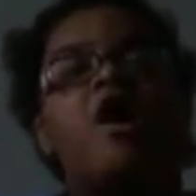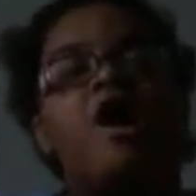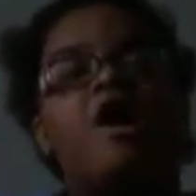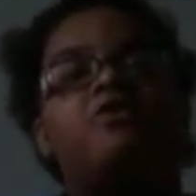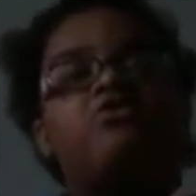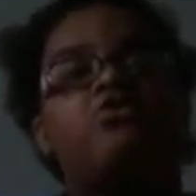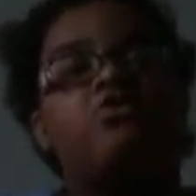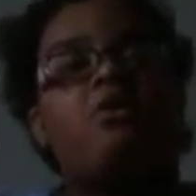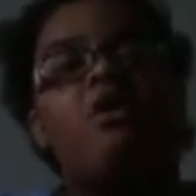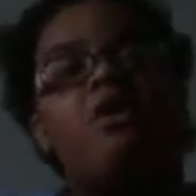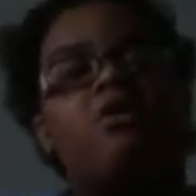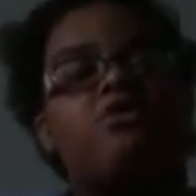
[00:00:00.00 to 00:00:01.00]
I do
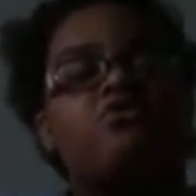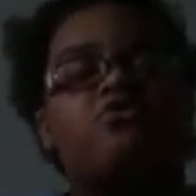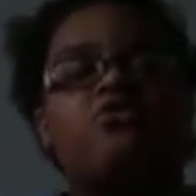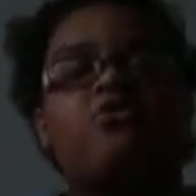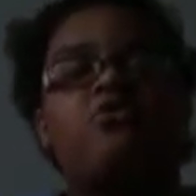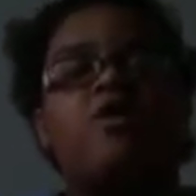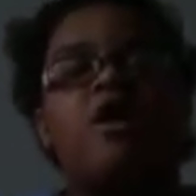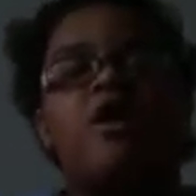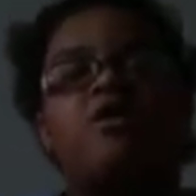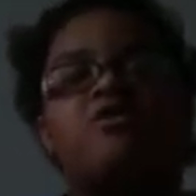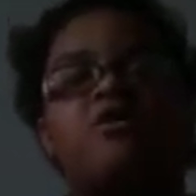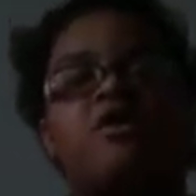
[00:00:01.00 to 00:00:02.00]
art, so
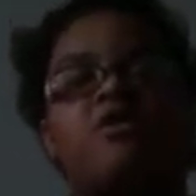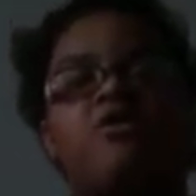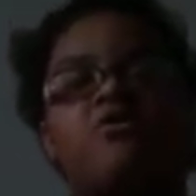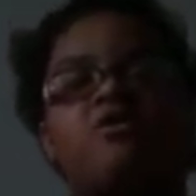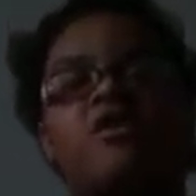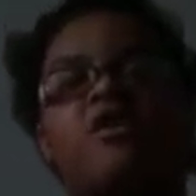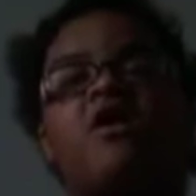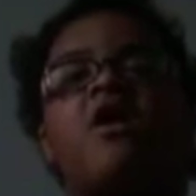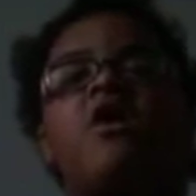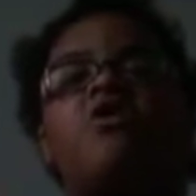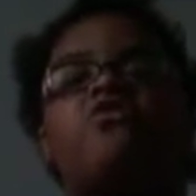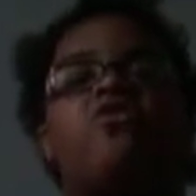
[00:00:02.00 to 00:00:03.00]
I say, okay,
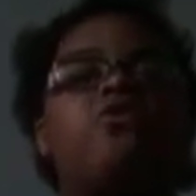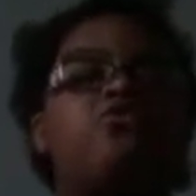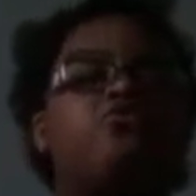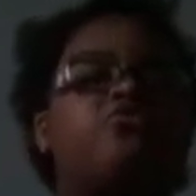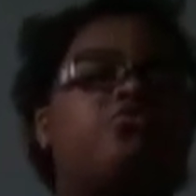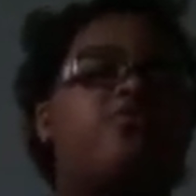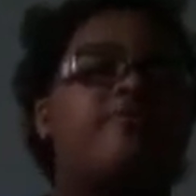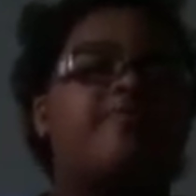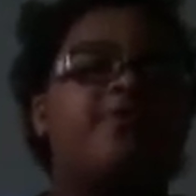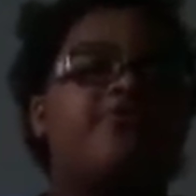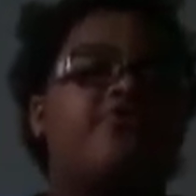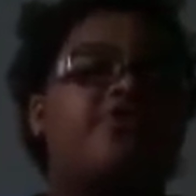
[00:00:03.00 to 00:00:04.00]
those will
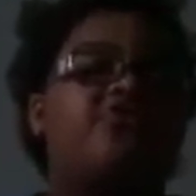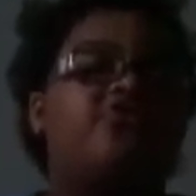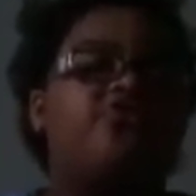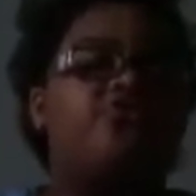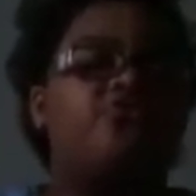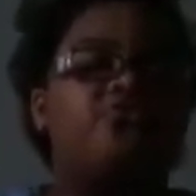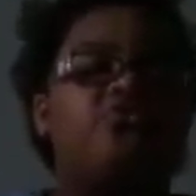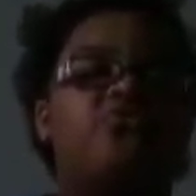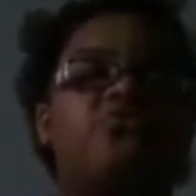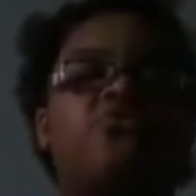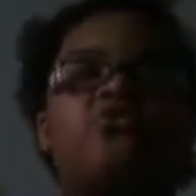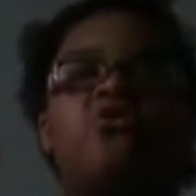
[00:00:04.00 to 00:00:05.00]
be the two